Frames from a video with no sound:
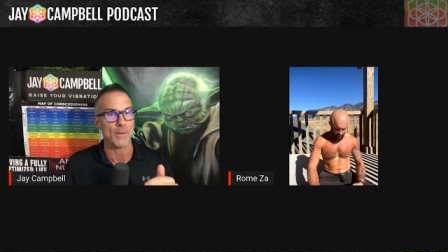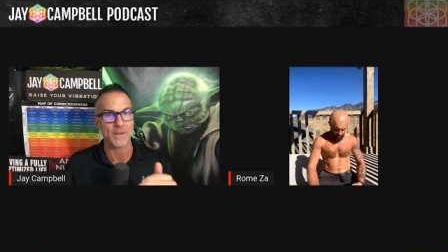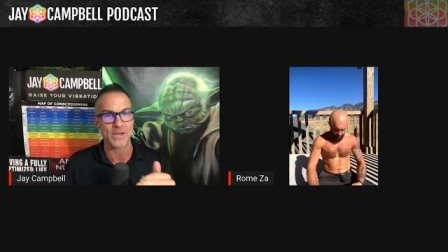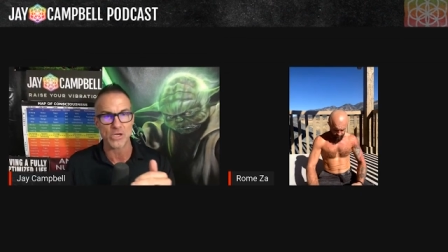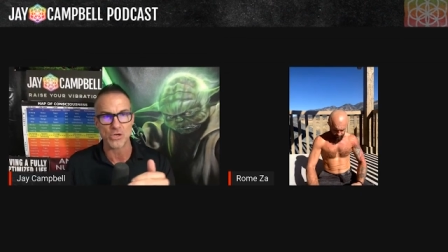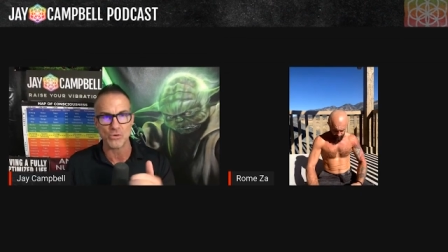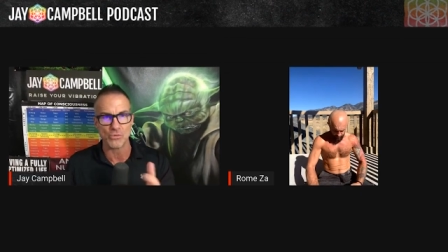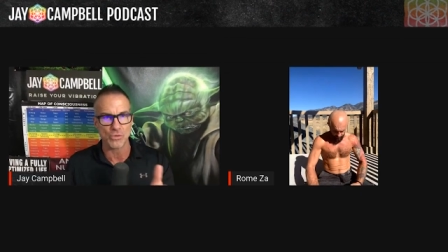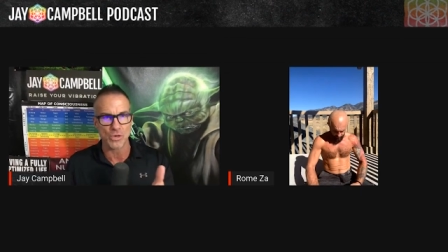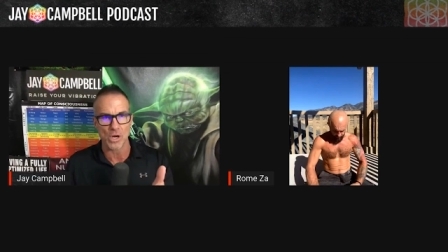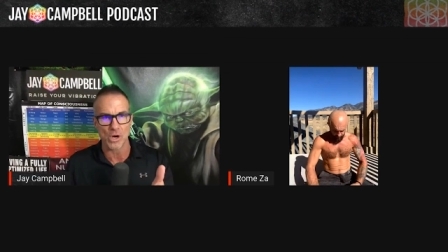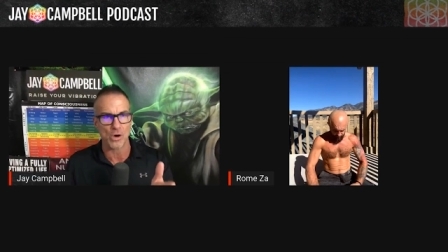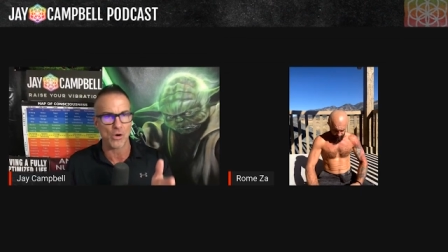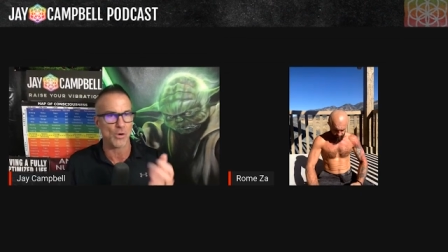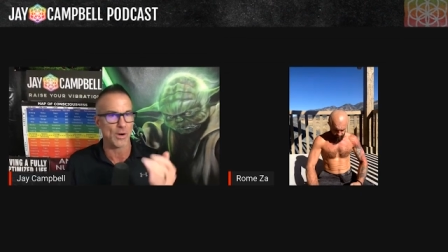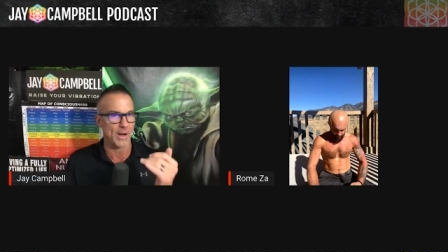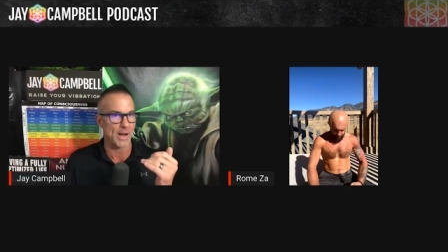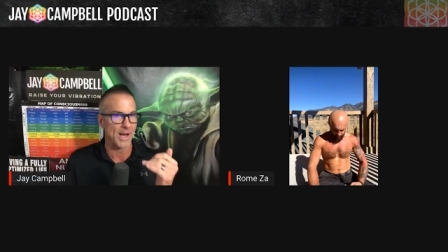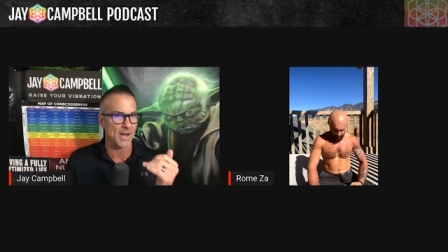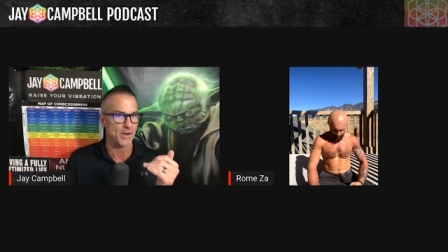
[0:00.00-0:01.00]
I mean, you
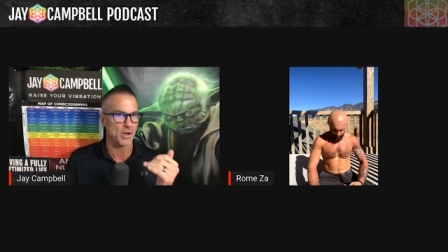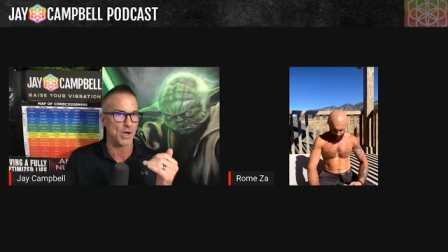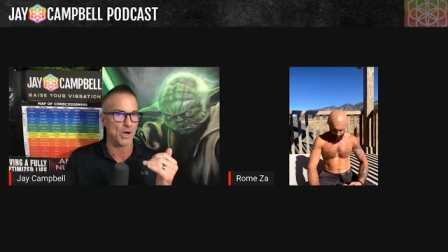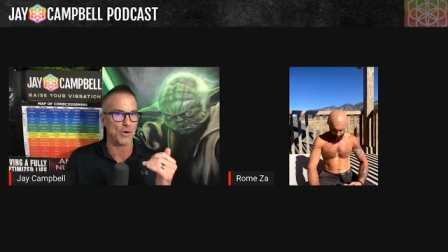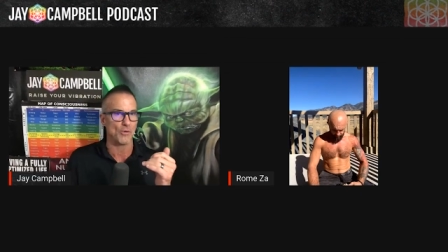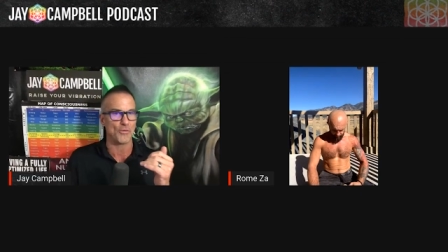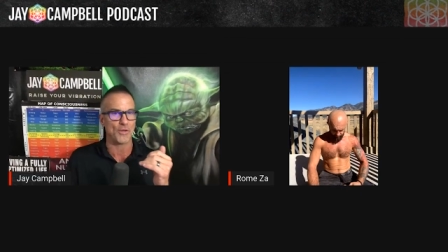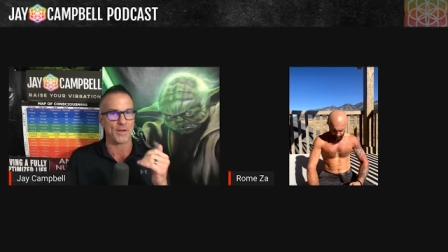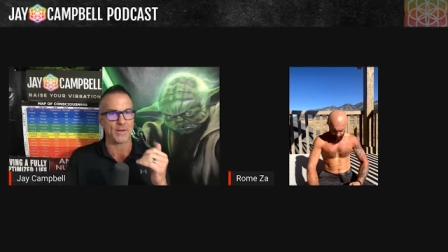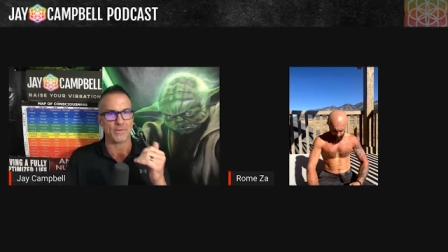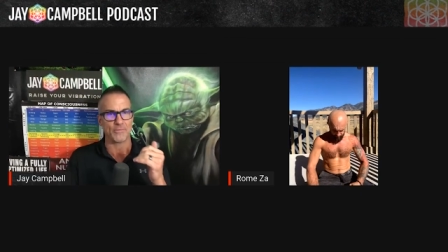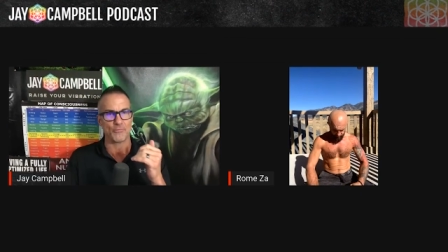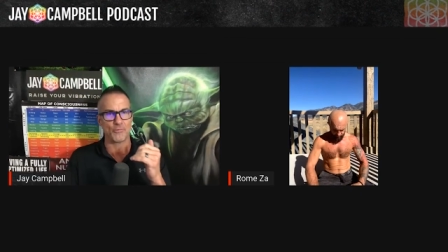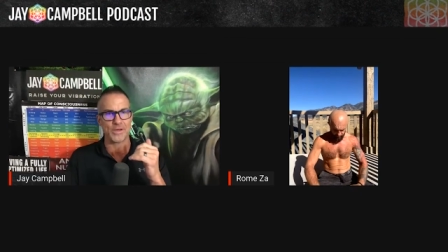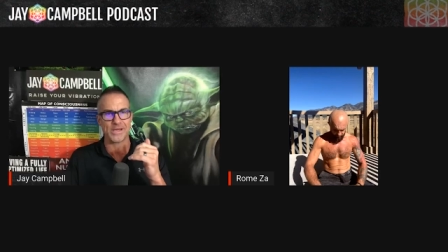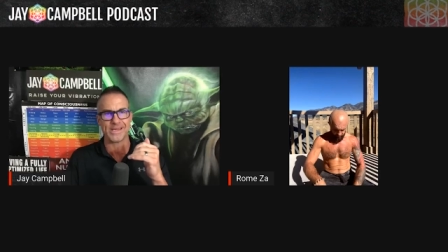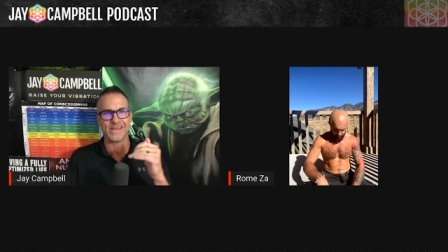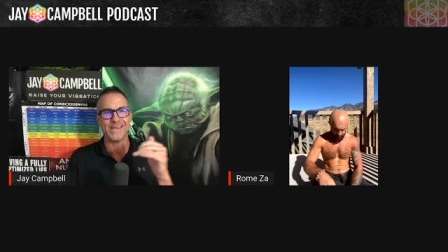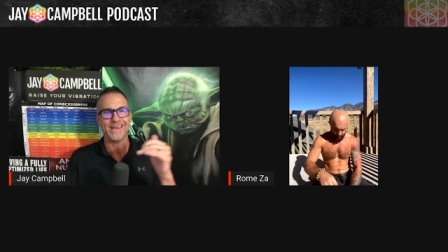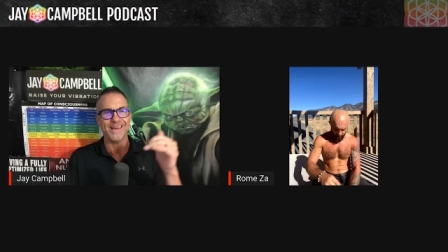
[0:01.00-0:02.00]
know, and I know that
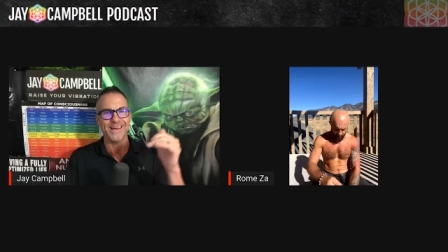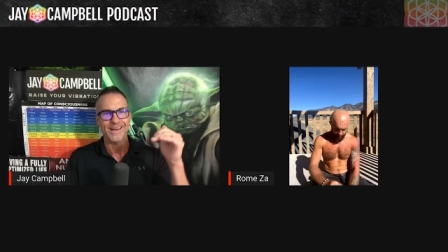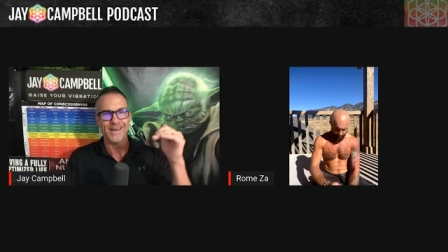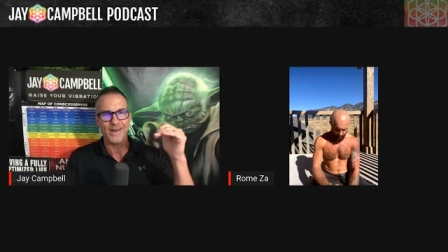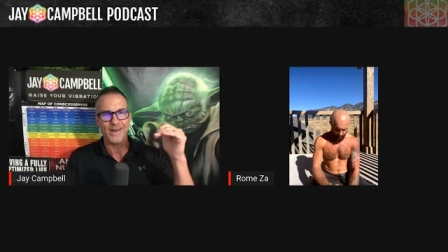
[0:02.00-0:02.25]
we